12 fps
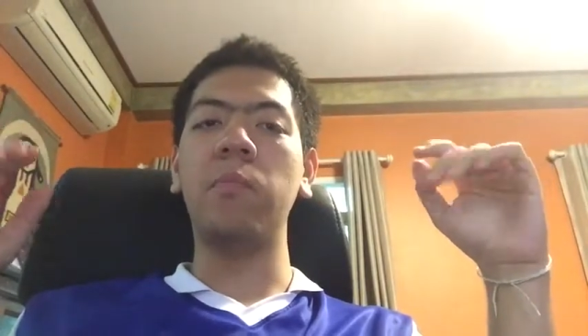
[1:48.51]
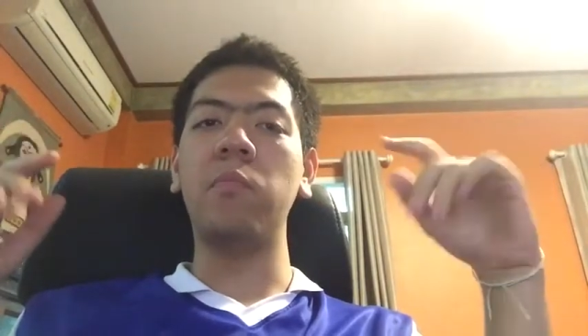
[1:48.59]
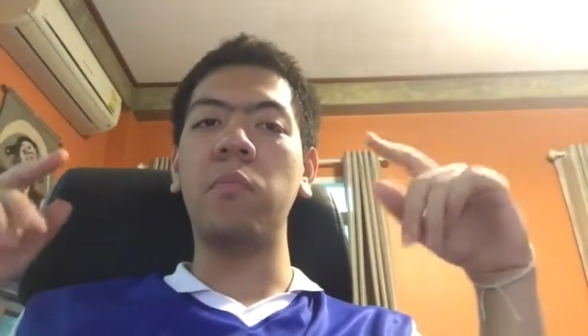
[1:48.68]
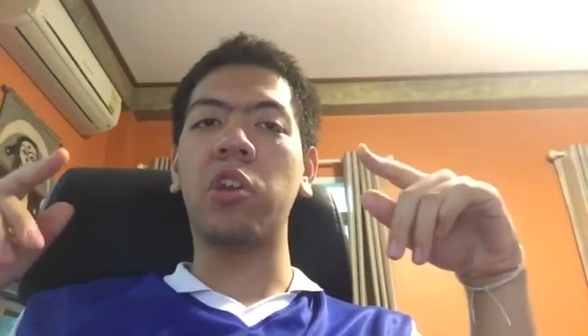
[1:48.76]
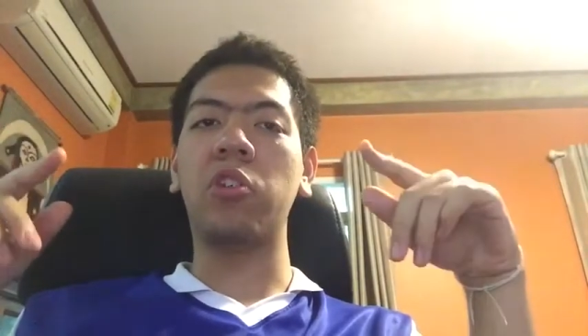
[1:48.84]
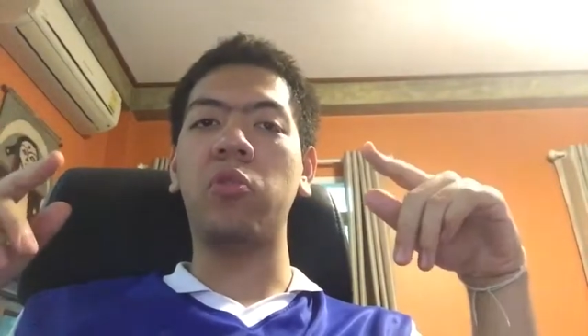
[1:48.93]

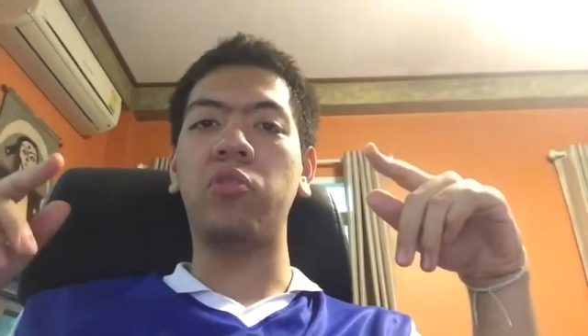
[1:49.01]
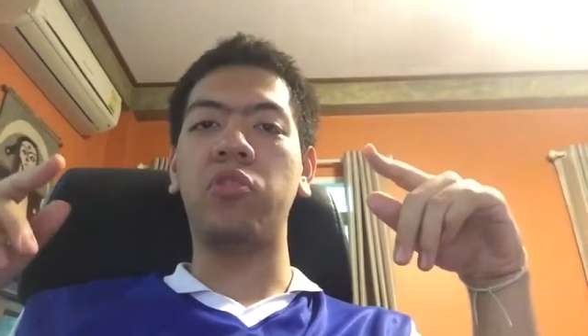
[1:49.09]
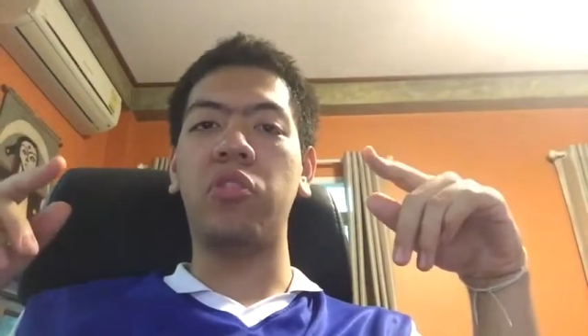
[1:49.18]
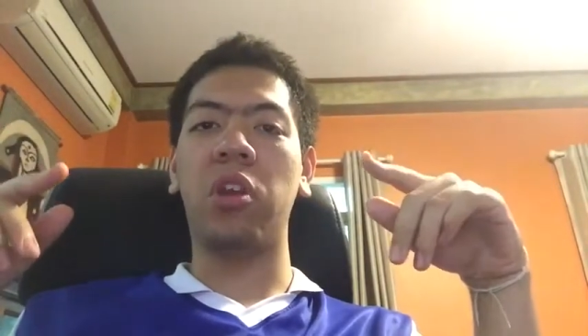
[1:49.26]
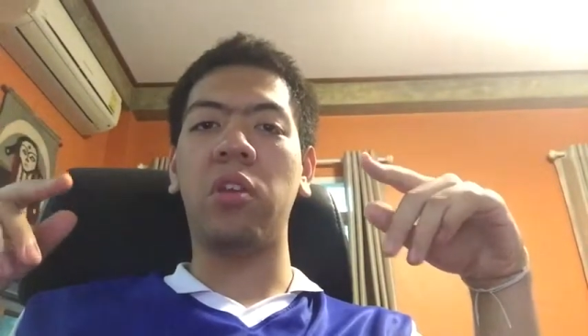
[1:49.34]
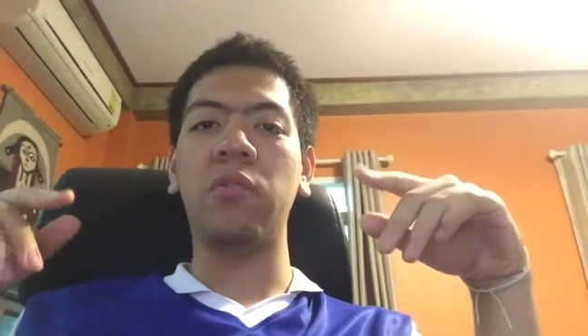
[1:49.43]

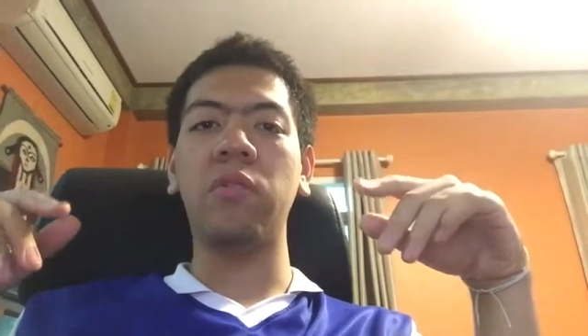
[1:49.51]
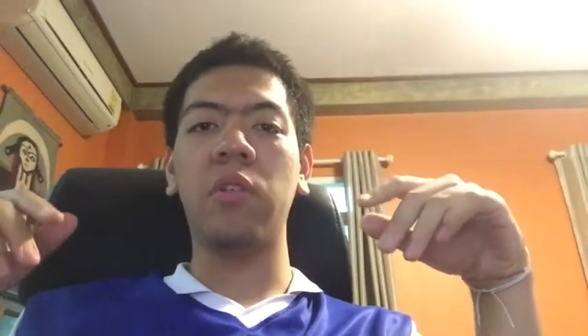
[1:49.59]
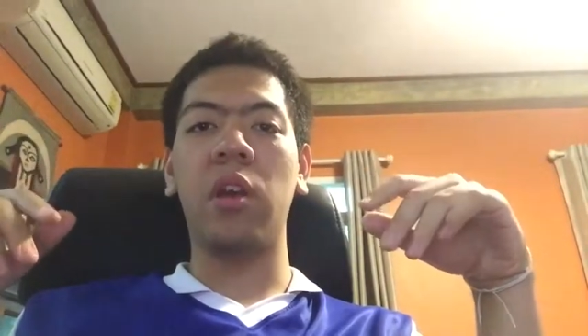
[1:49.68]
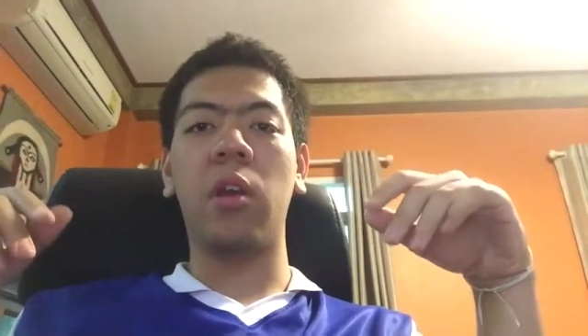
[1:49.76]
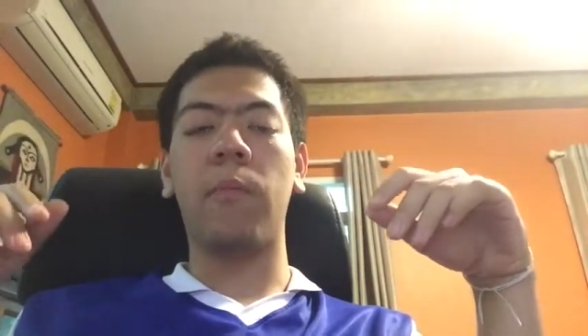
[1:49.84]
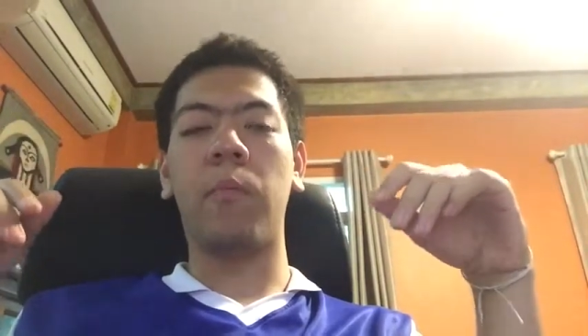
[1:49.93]
Miku-Chan
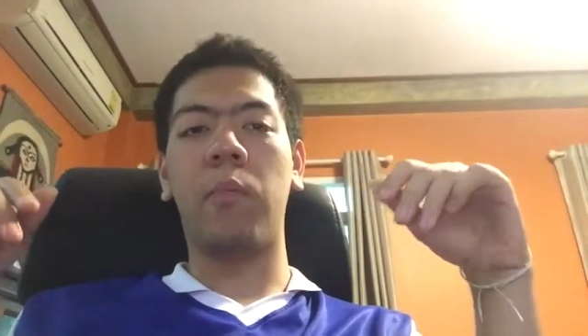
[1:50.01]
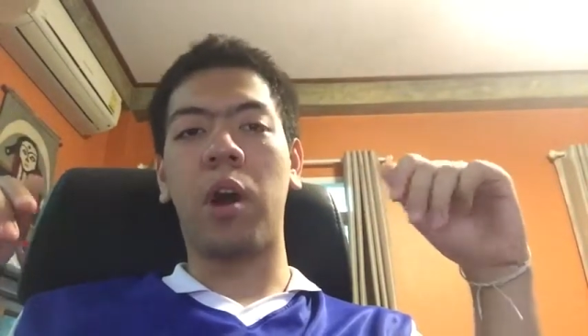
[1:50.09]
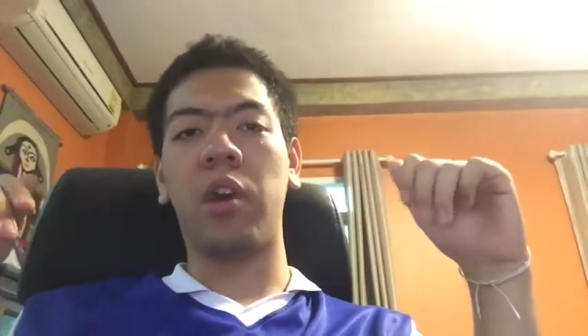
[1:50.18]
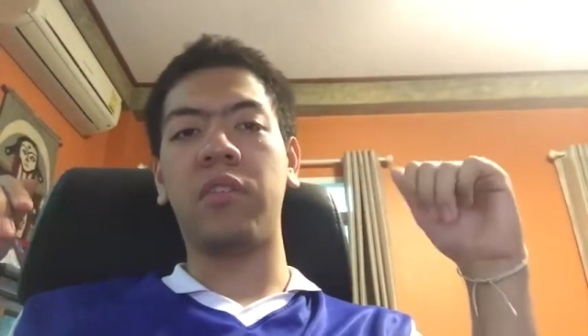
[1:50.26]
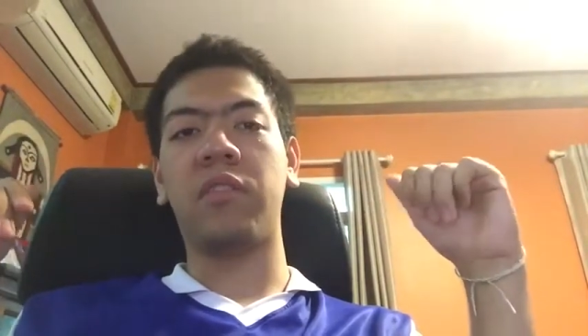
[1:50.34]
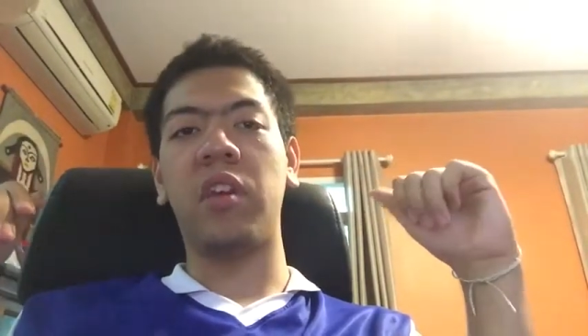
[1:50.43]

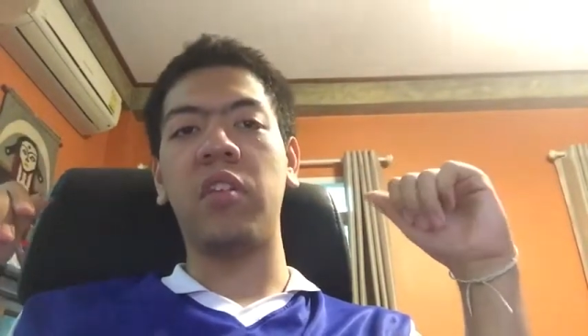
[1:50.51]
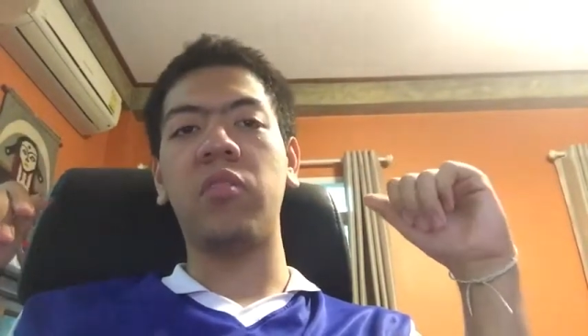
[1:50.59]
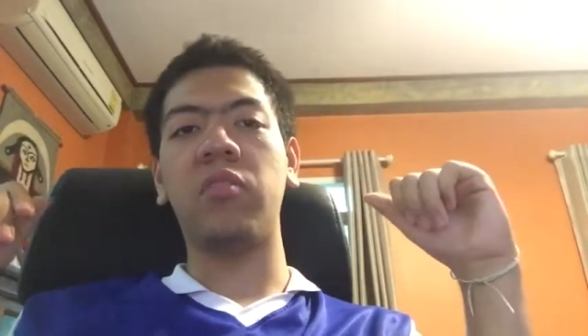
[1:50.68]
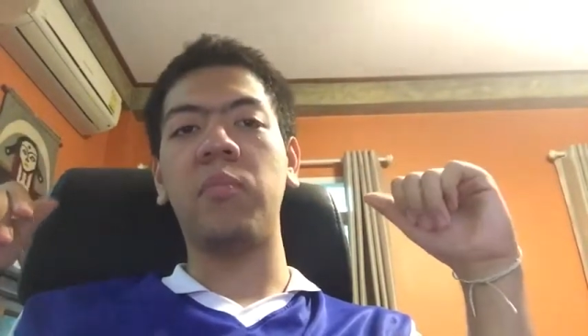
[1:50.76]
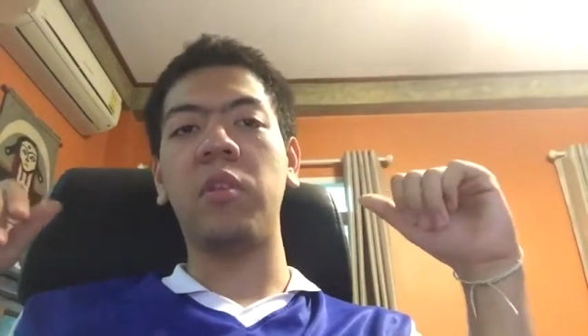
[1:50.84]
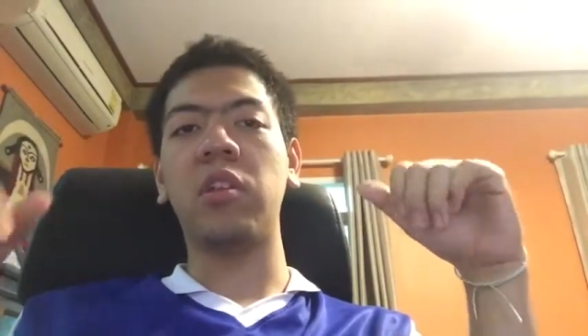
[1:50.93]
by sending
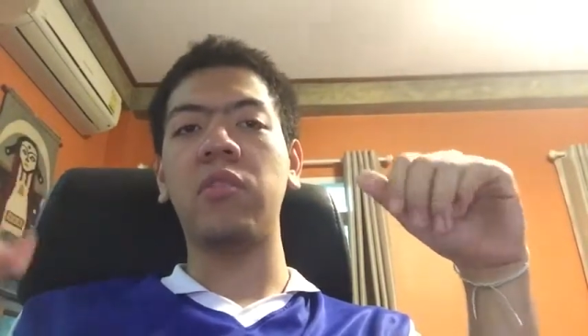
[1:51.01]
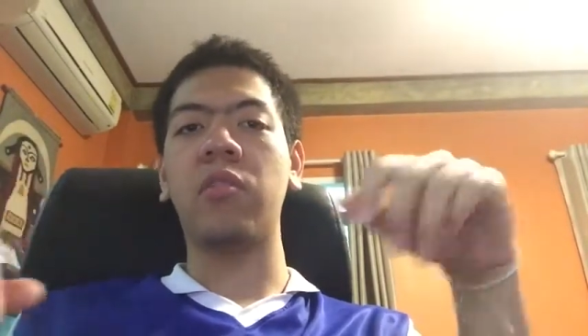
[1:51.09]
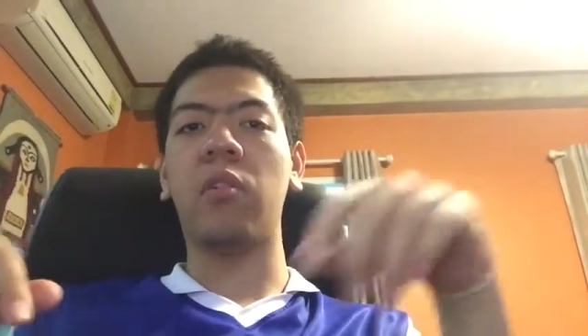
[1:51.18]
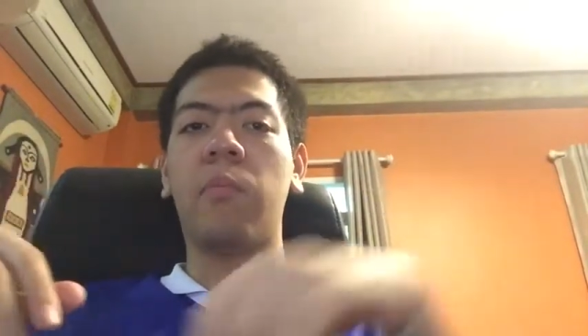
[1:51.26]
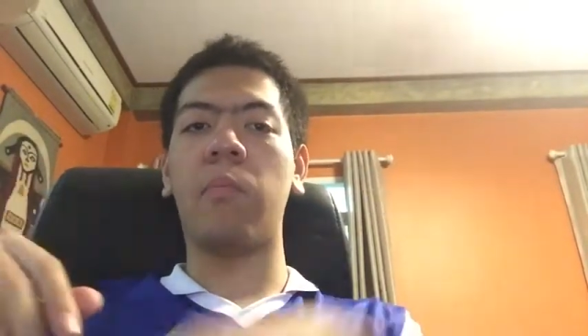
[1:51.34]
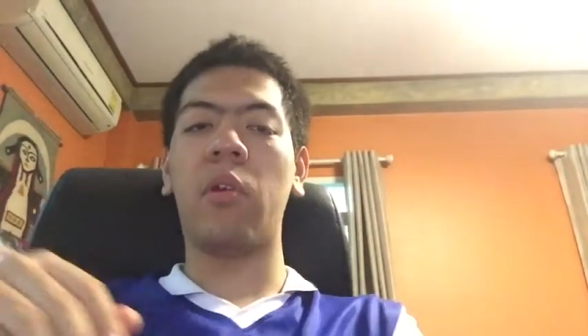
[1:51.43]
to me
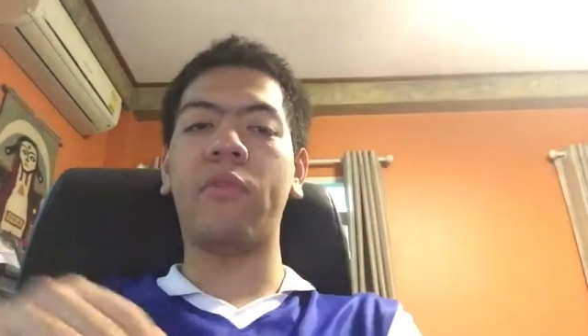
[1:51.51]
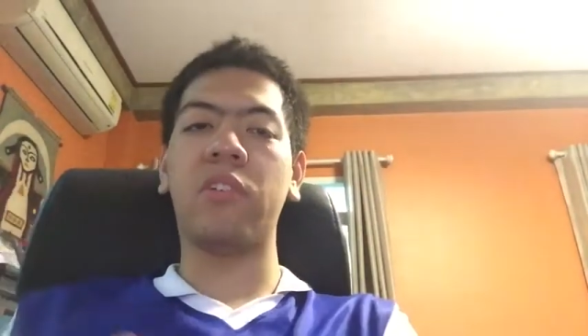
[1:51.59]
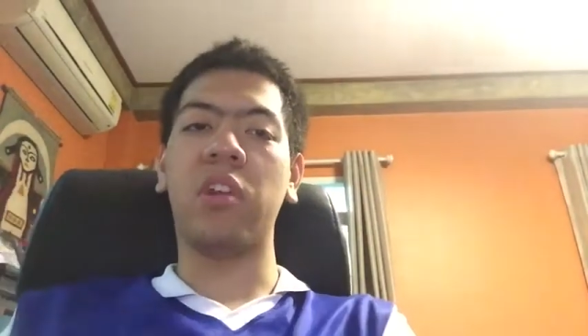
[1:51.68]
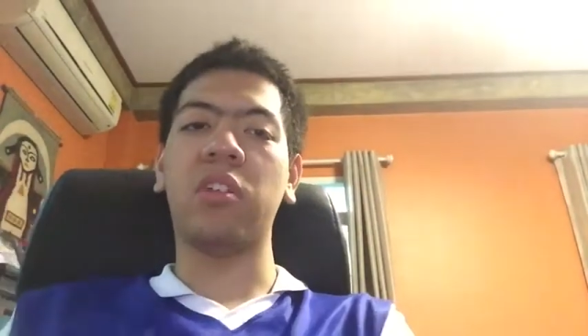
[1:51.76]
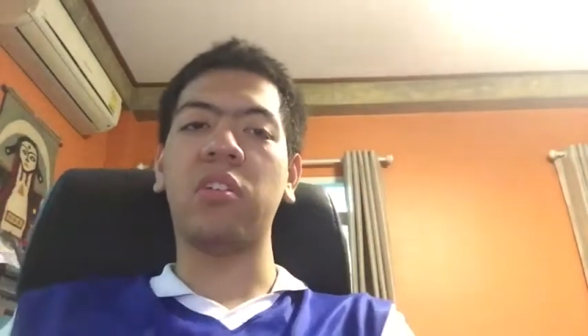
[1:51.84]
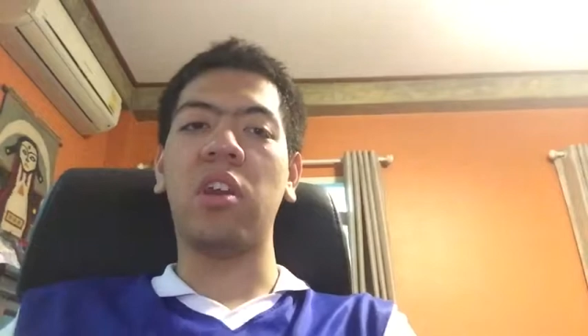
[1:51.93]
the
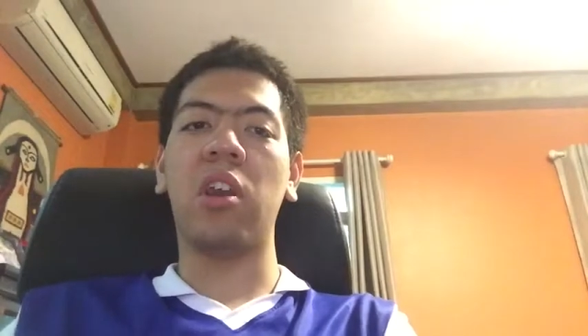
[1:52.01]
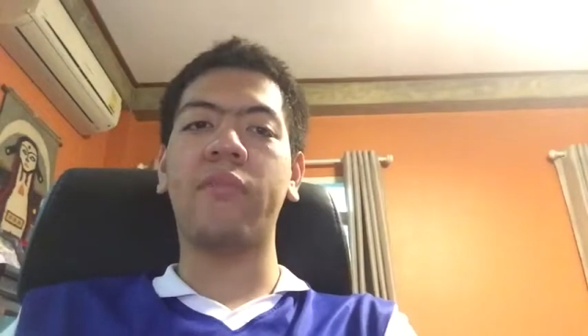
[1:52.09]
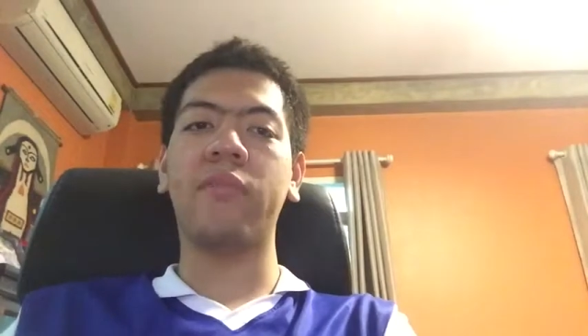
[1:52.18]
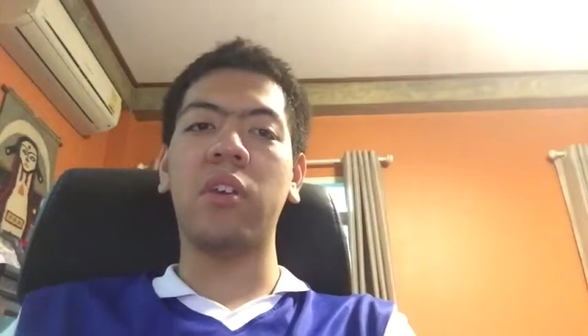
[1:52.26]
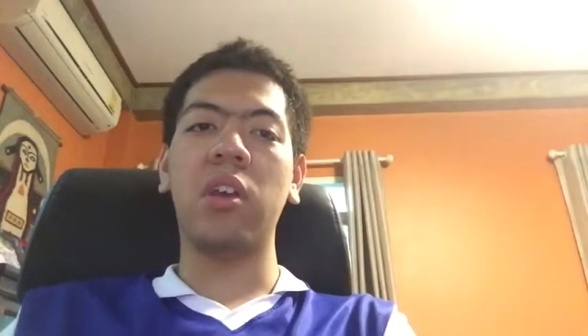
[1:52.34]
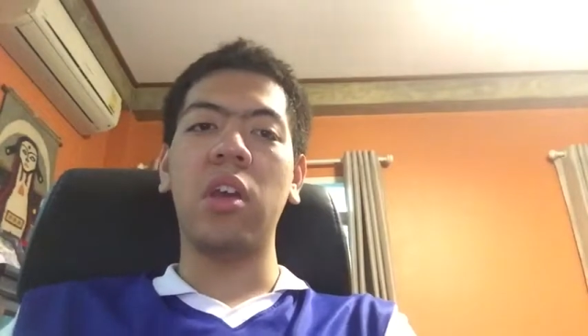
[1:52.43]
birthday
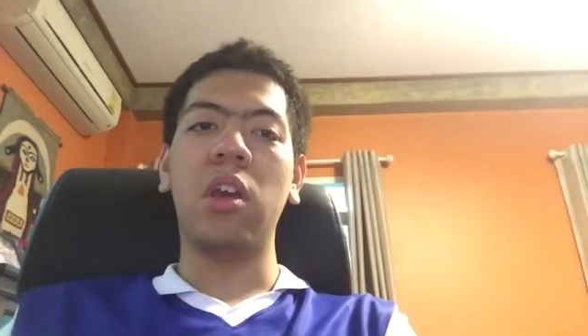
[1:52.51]
gift